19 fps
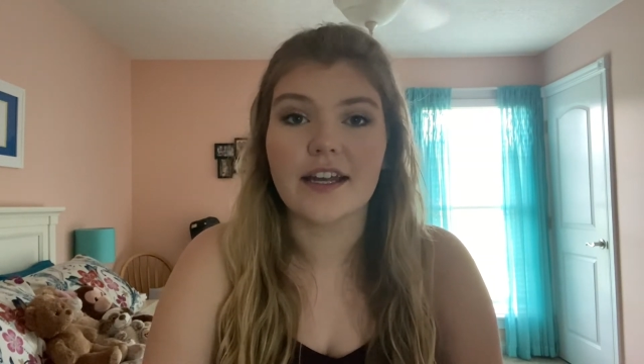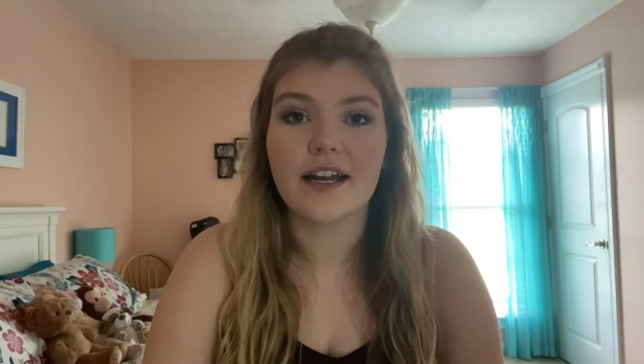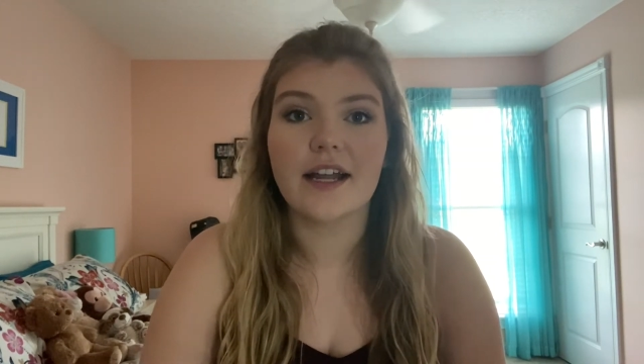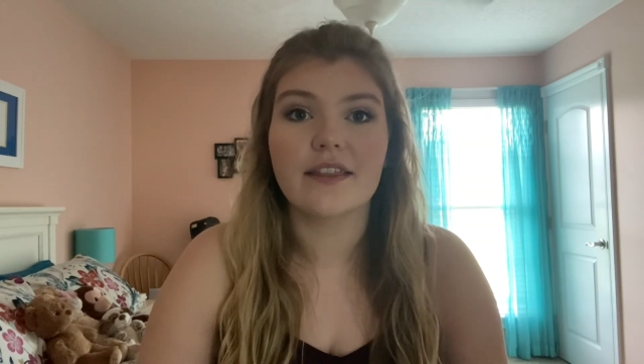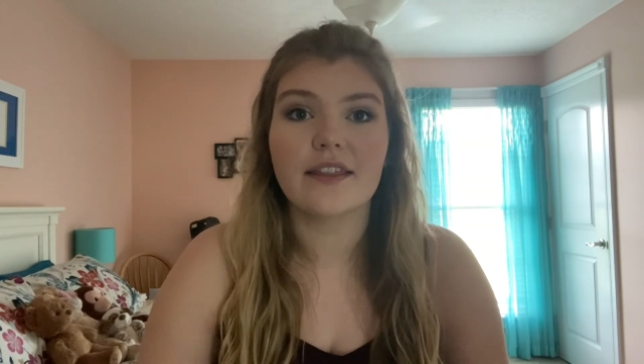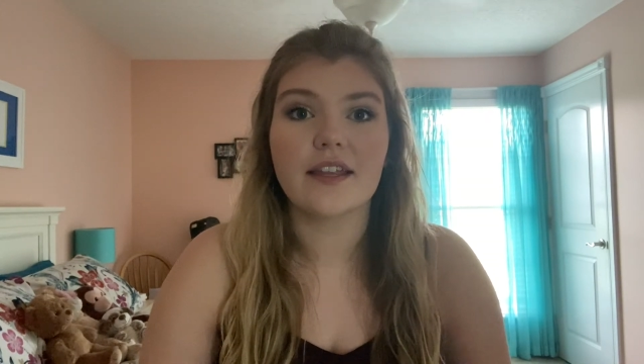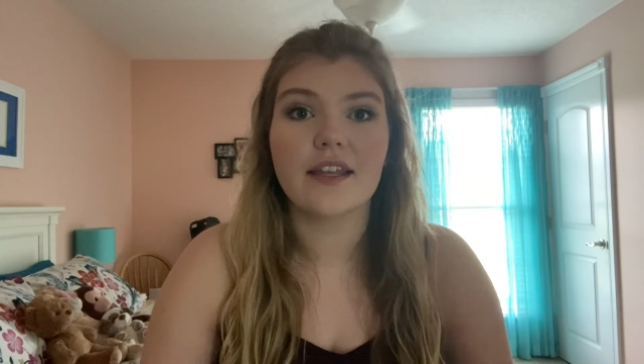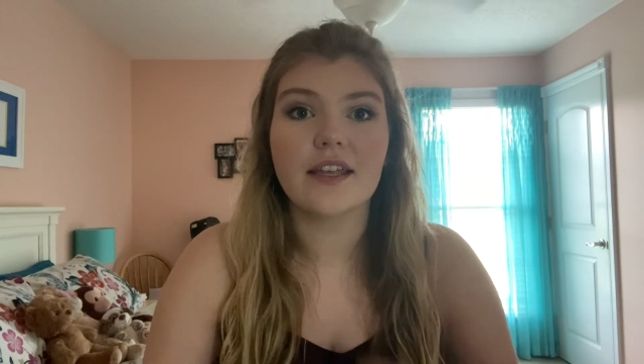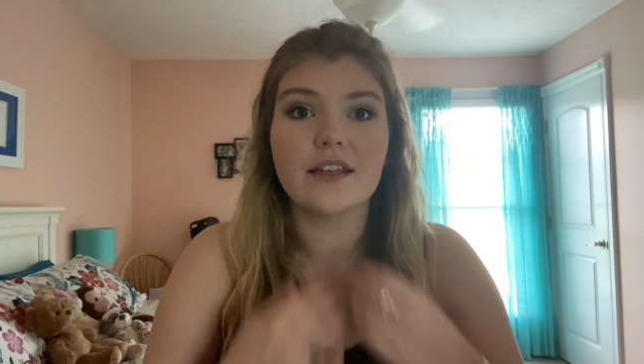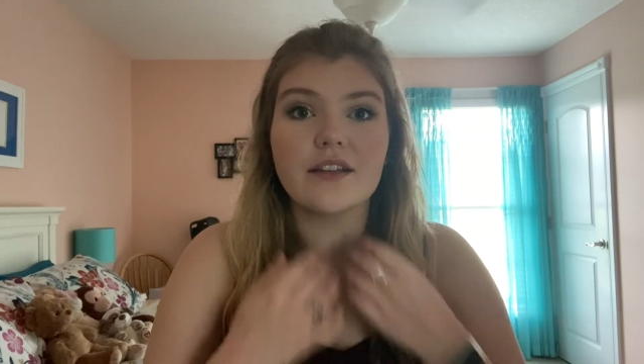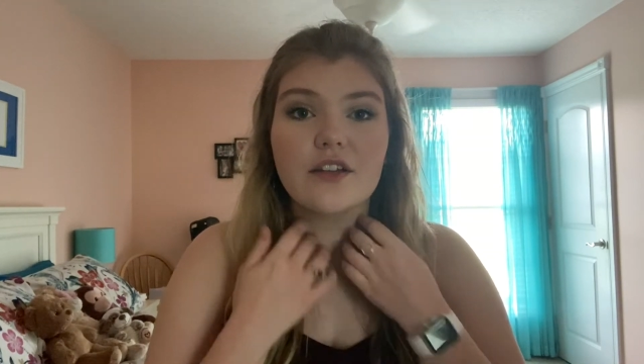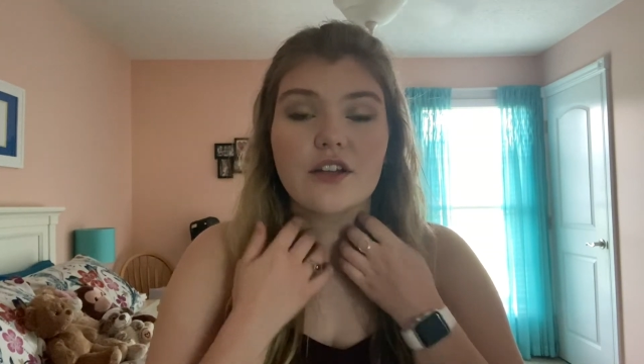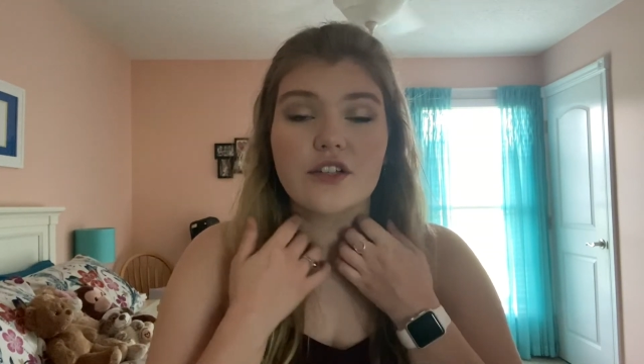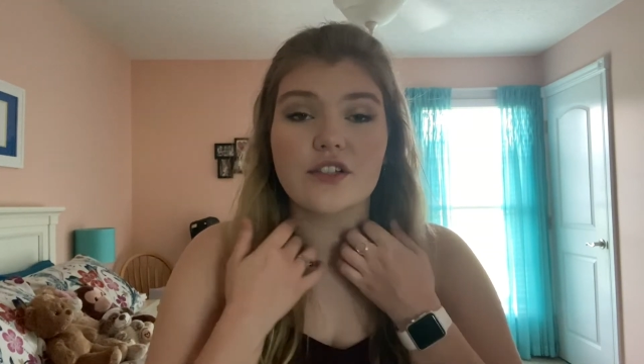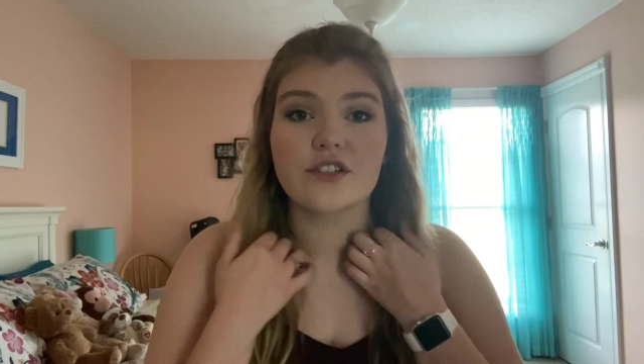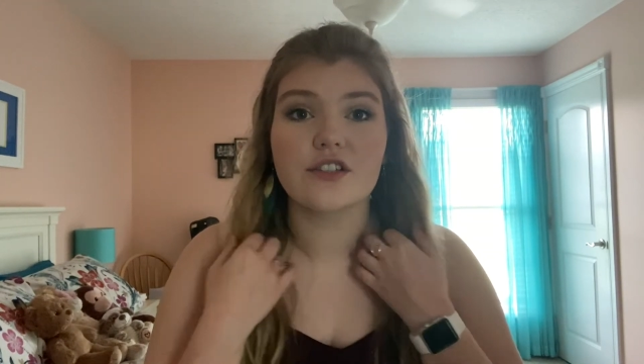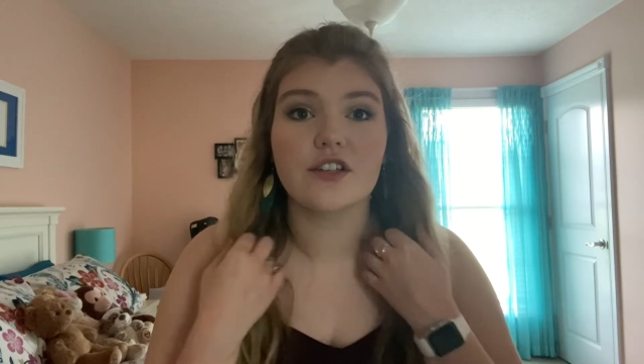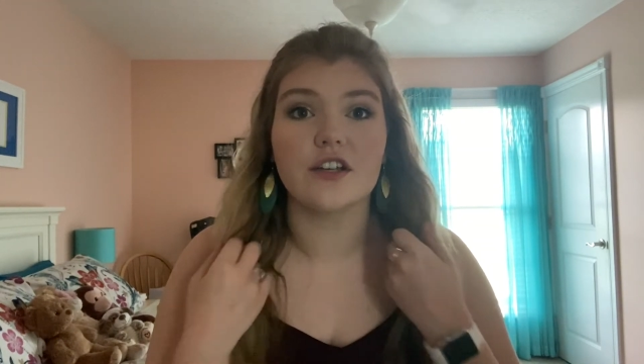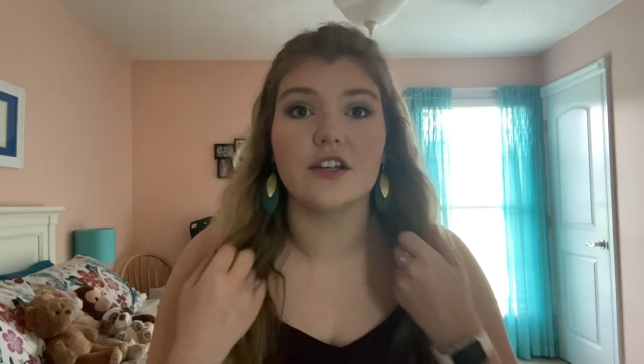I think it
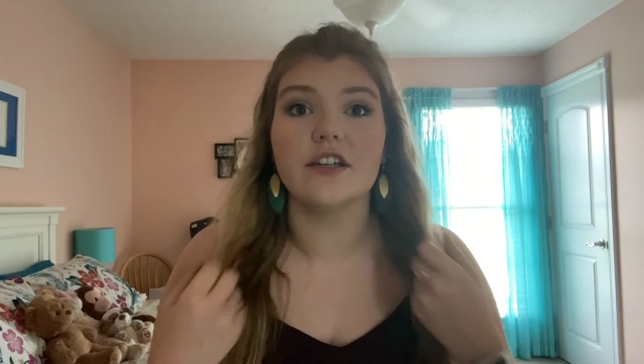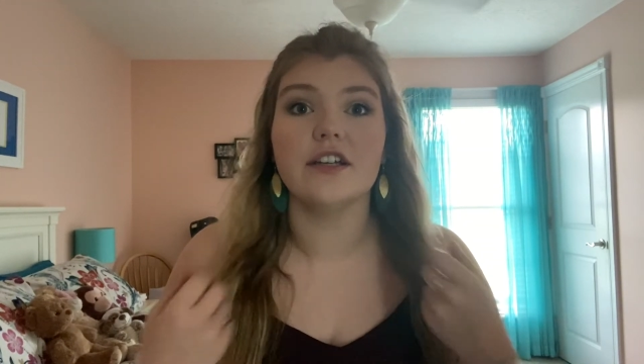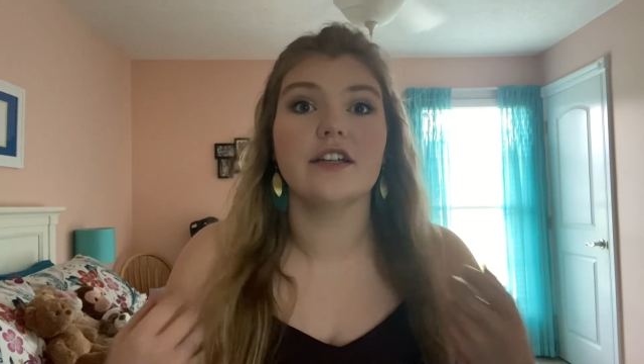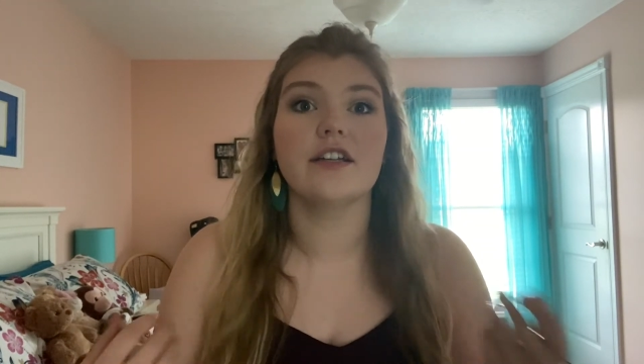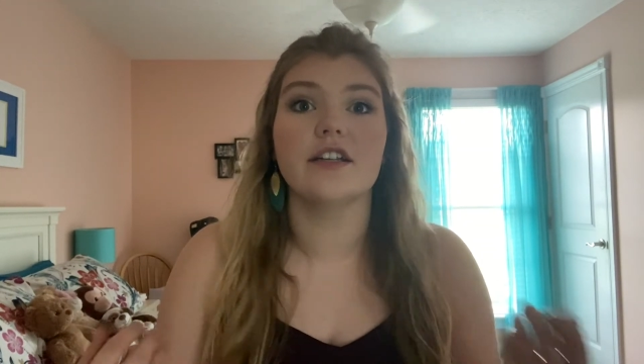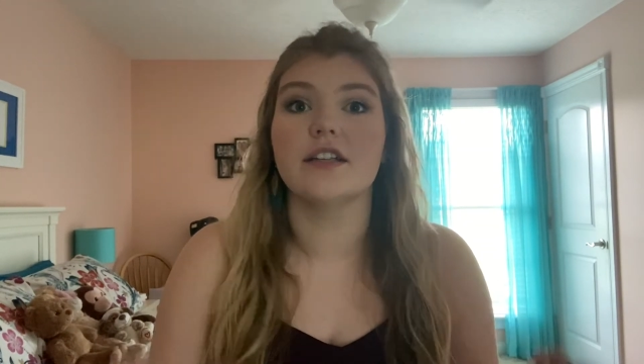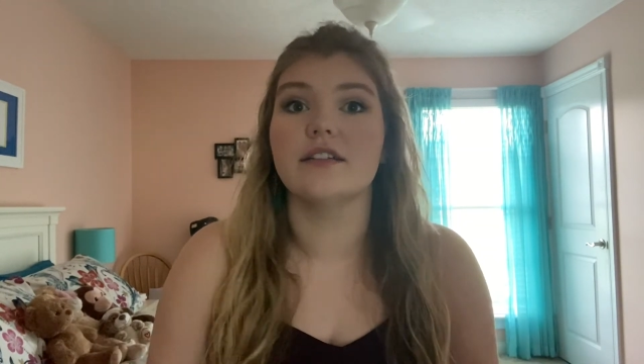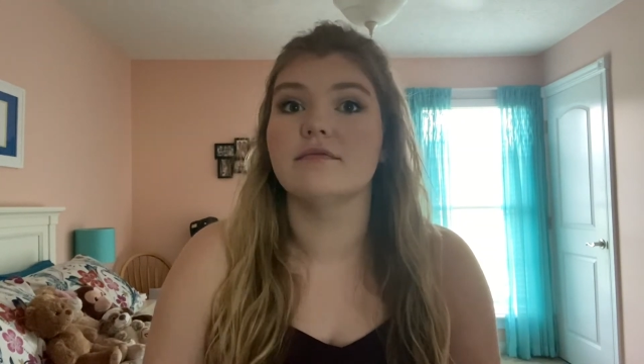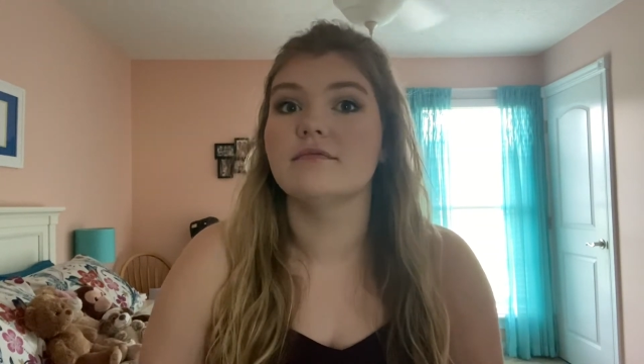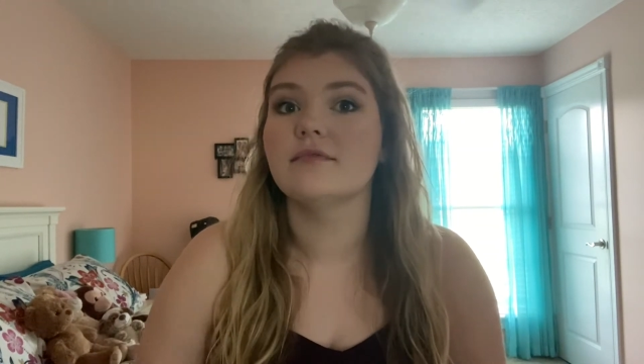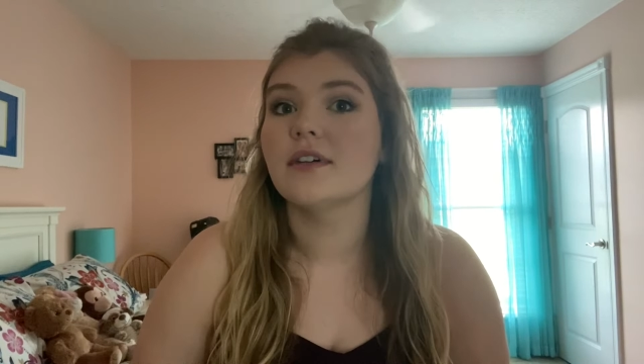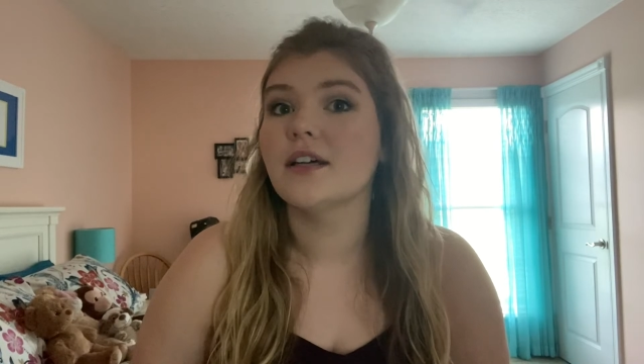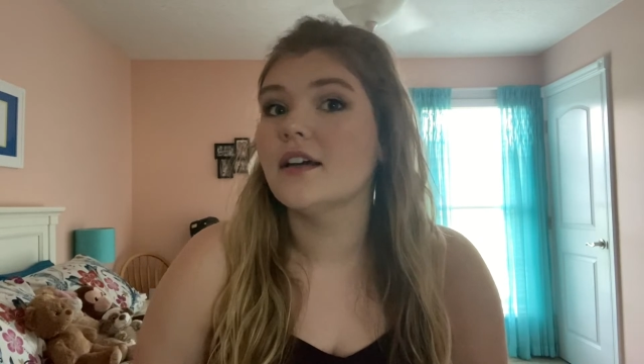looks good, and